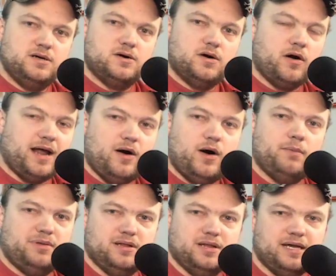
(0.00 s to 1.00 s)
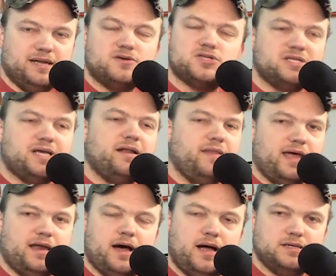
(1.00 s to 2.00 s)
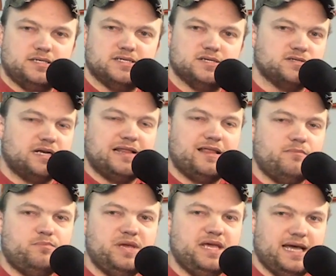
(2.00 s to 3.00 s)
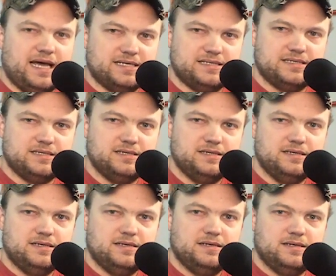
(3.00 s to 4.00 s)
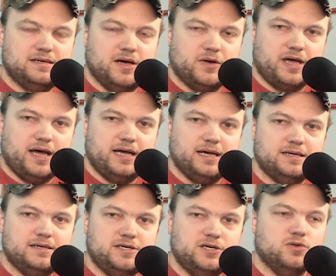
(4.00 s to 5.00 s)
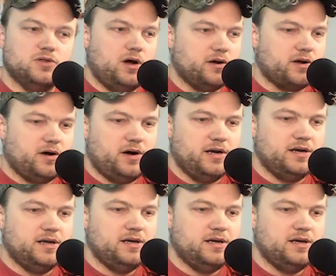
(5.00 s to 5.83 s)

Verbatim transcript: are now obsolete. There's none of that nonsense. There's none of that BS. Okay? You log on,